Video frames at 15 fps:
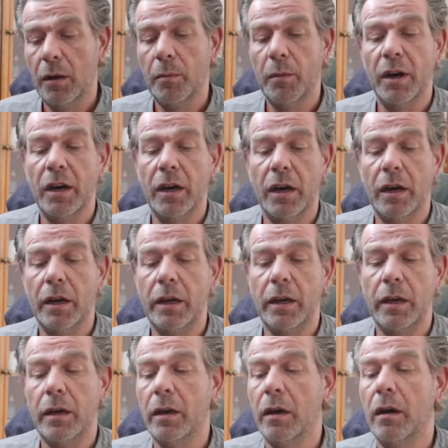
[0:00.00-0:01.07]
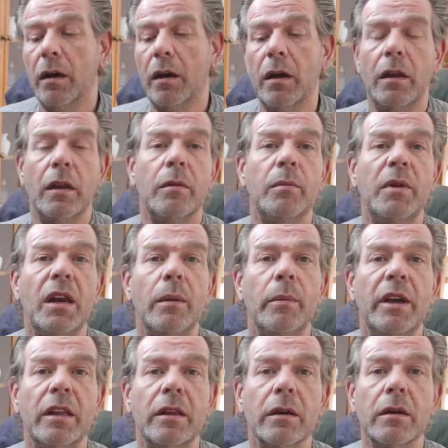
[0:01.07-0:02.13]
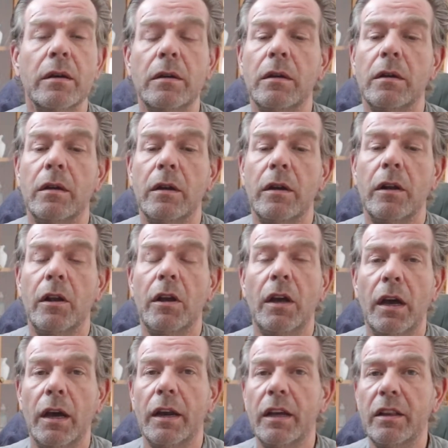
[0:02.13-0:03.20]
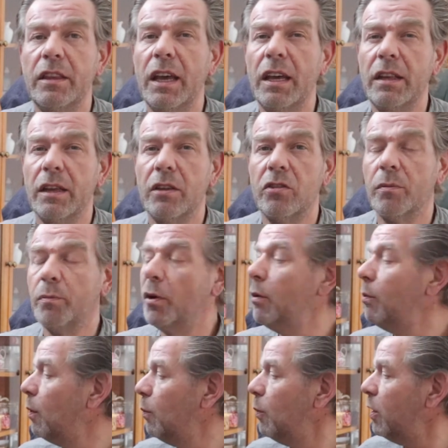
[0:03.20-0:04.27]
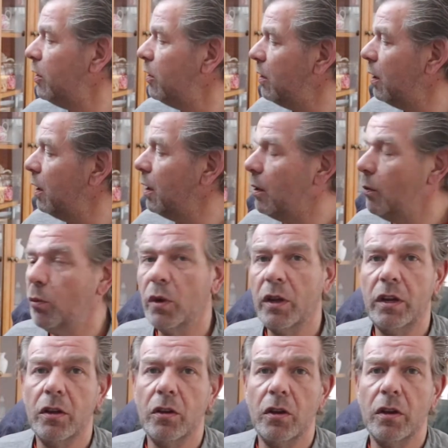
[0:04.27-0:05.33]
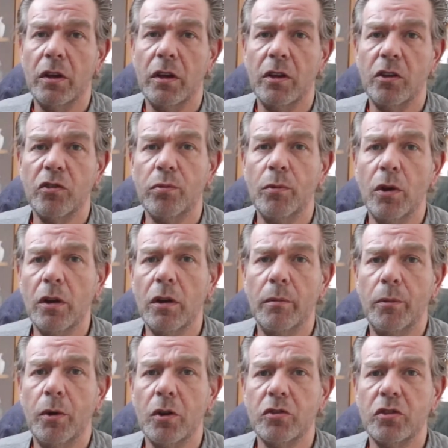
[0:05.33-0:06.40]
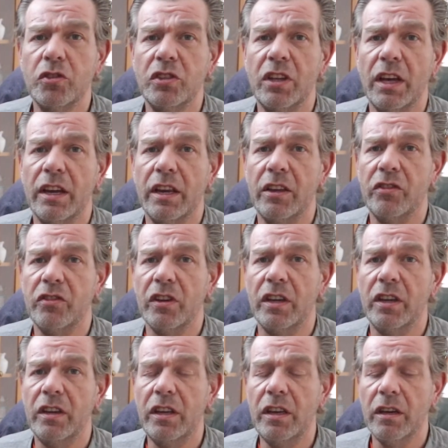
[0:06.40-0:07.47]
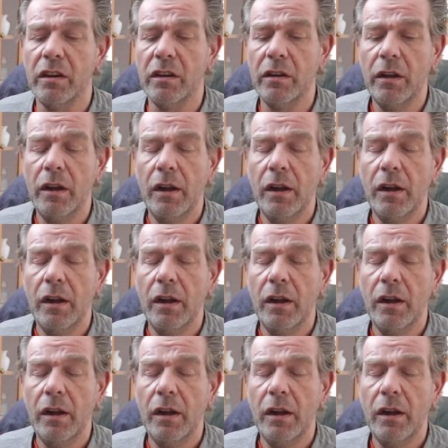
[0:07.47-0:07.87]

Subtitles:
by 100 mm, and I think that's the problem with the smaller boxes that is in here.